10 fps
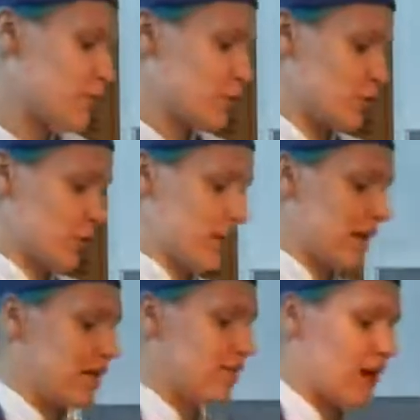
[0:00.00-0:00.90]
So
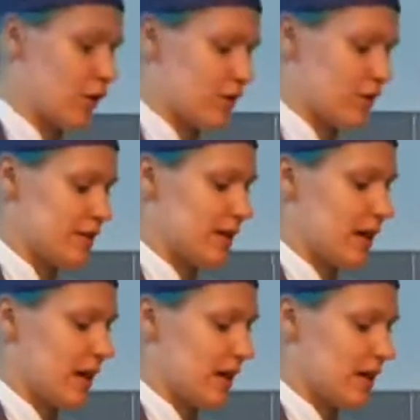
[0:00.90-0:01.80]
leave that on the
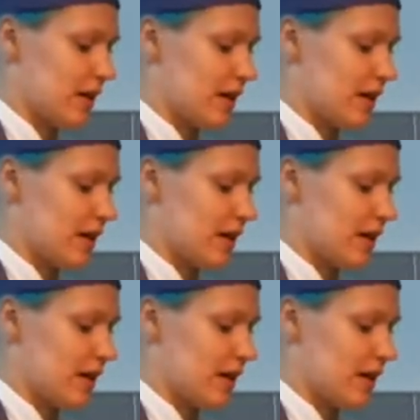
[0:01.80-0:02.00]
side.